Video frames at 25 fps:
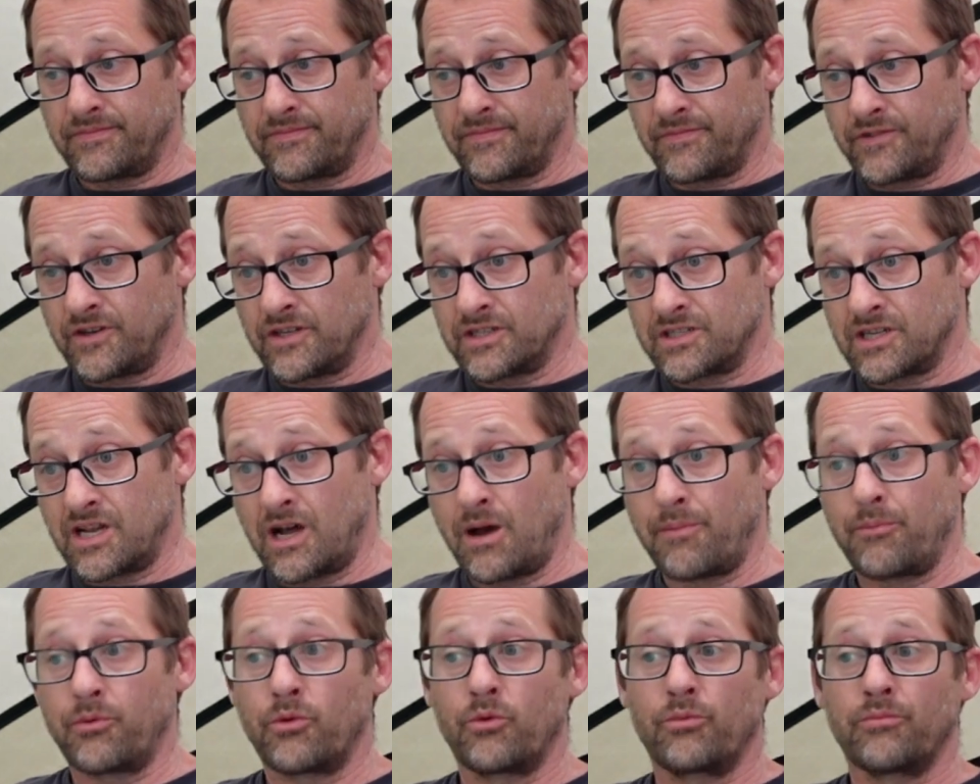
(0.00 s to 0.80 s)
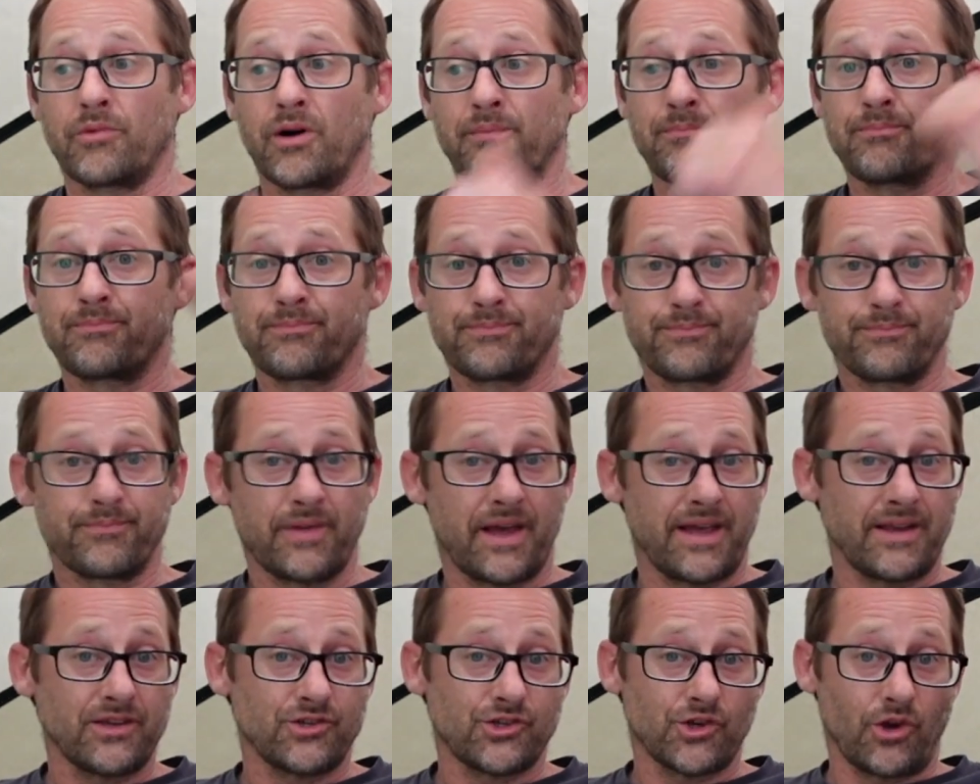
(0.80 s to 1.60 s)
For example, my
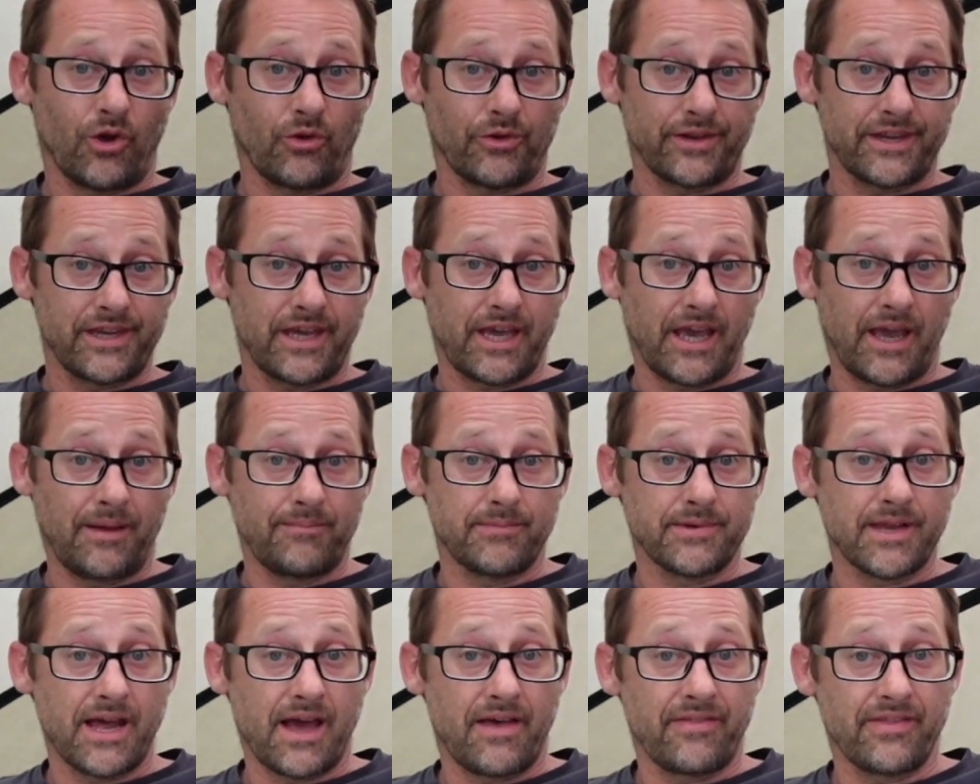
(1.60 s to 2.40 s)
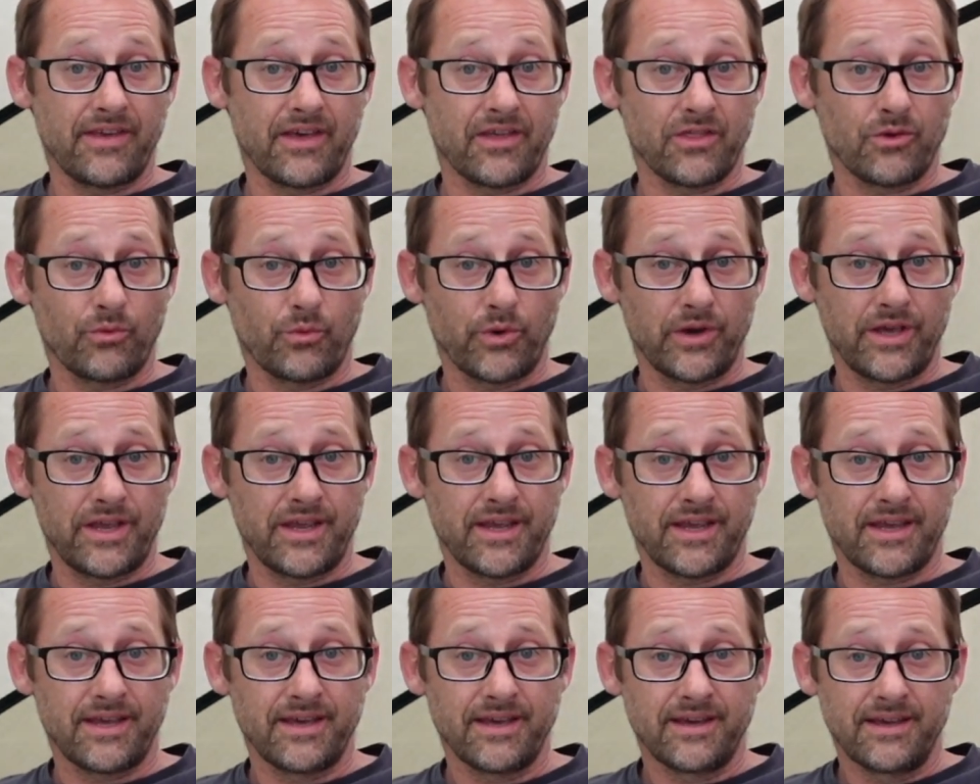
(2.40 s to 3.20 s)
mate John, he came down the other
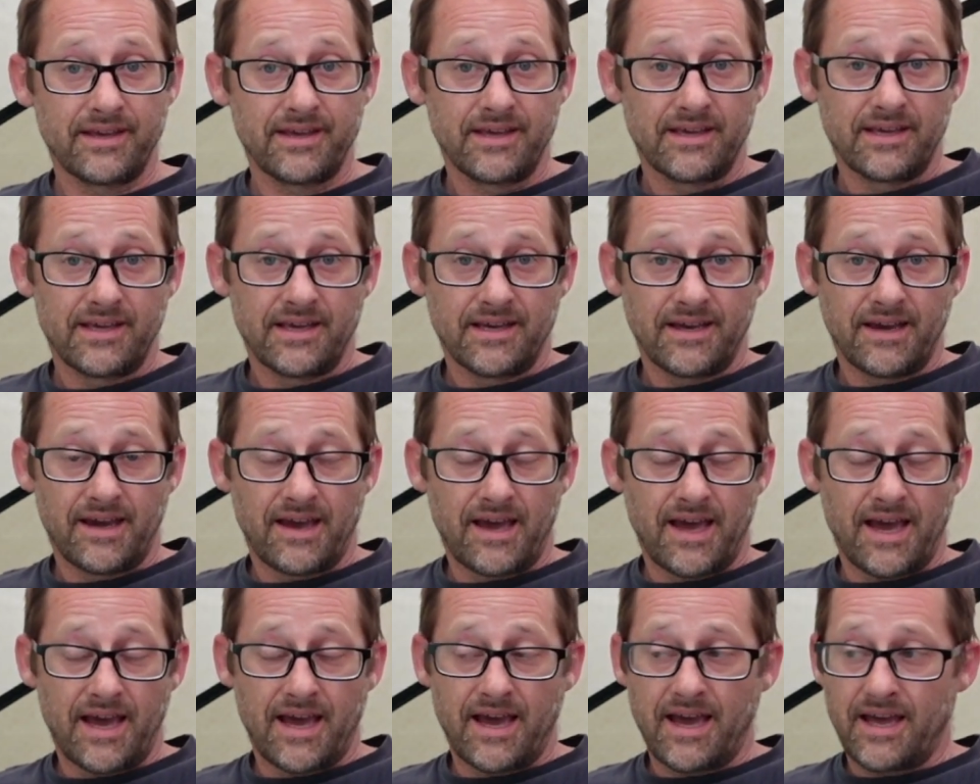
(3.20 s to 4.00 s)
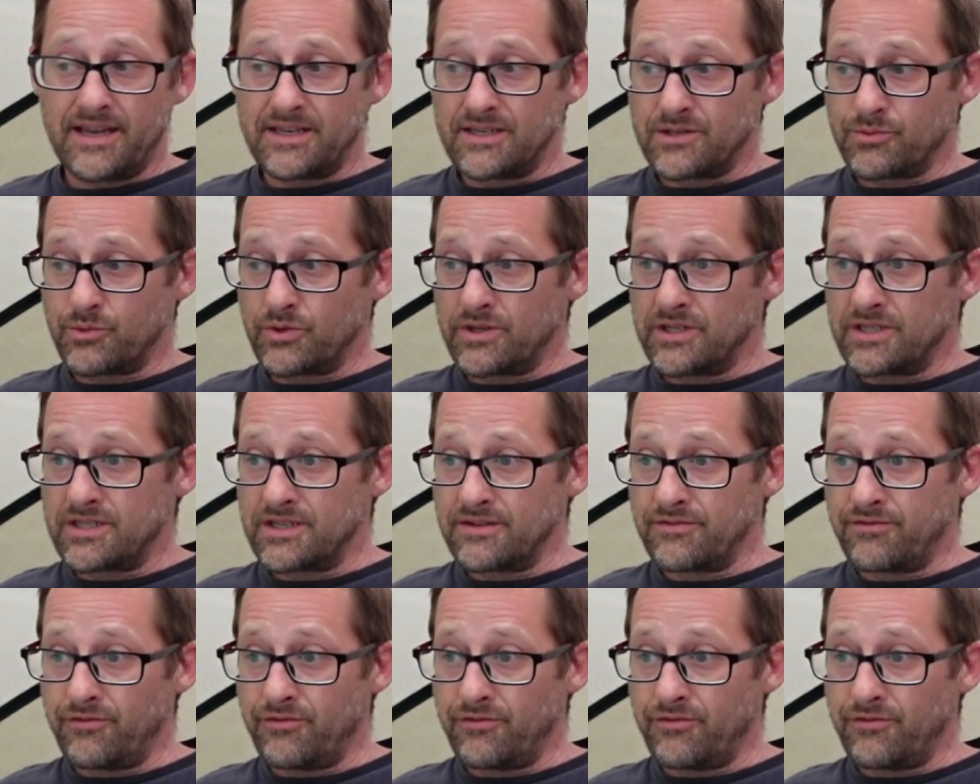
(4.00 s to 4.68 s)
week and we did